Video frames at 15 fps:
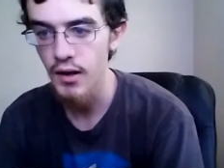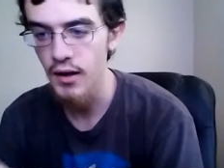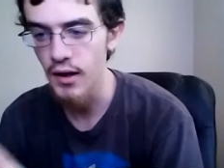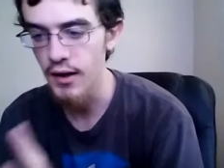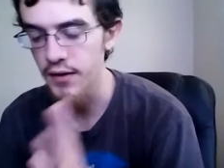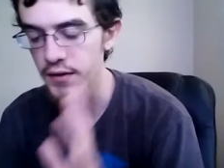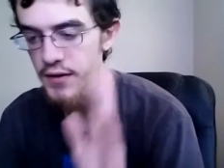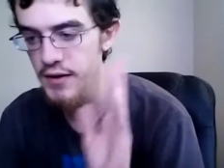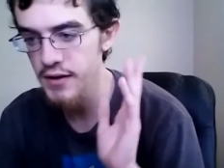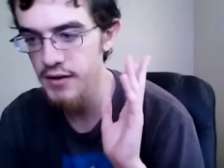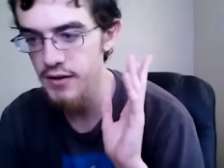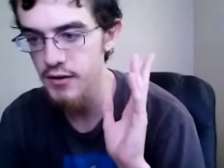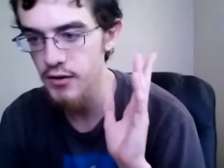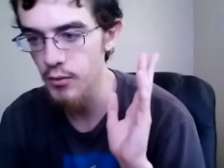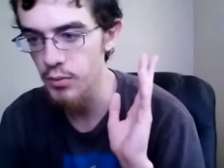I think
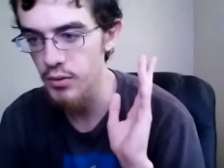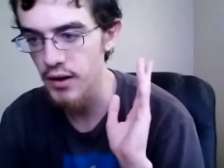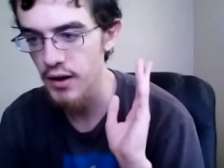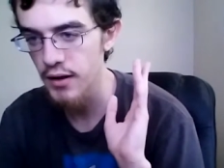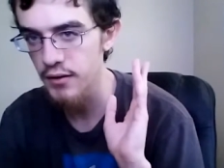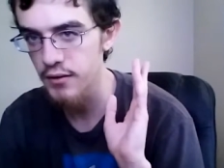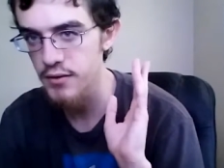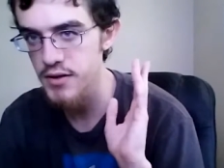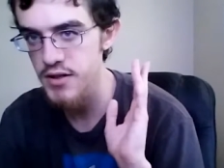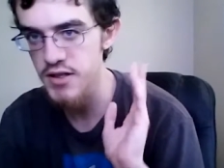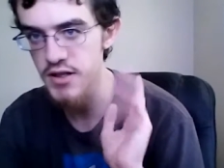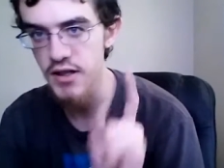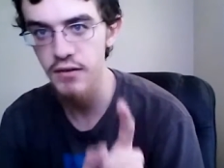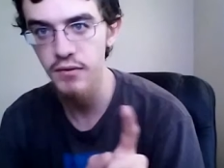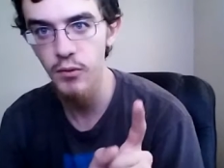you plant
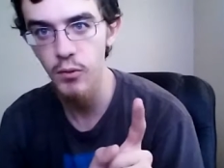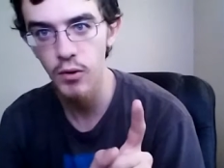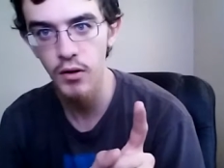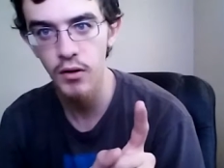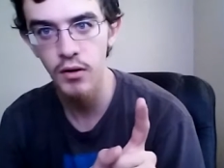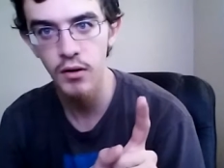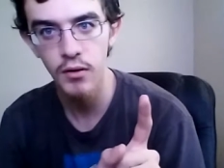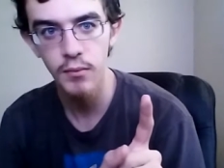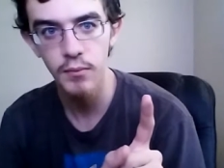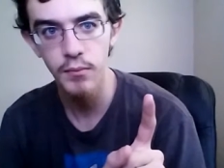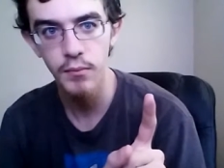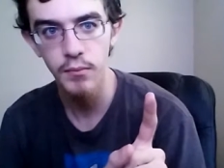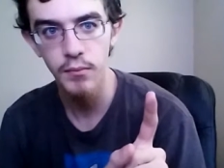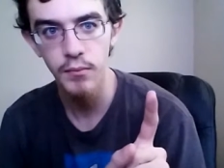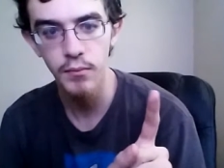C4
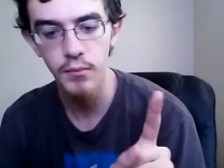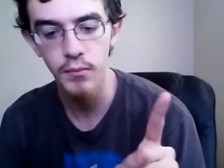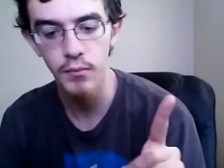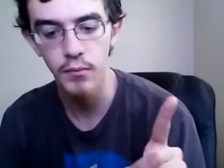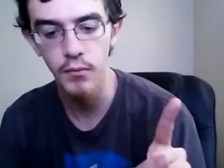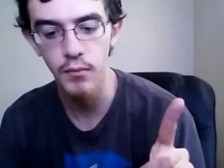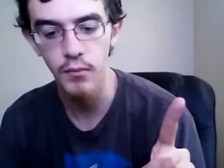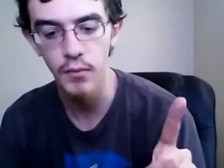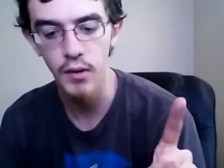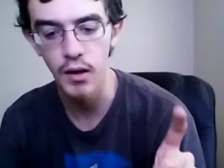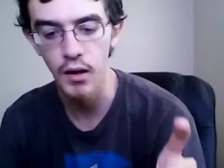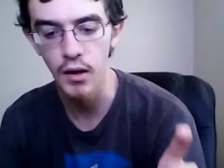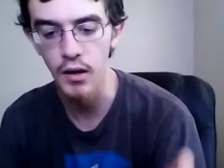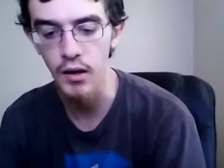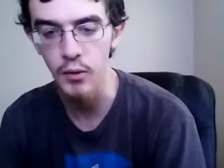
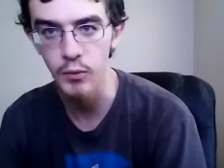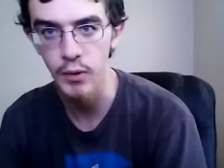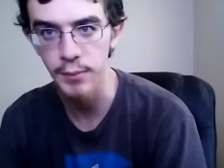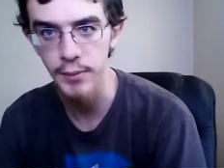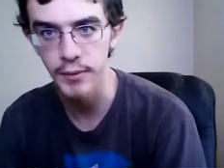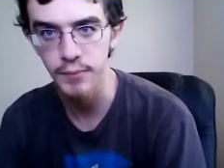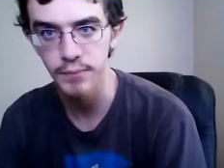on a weapon.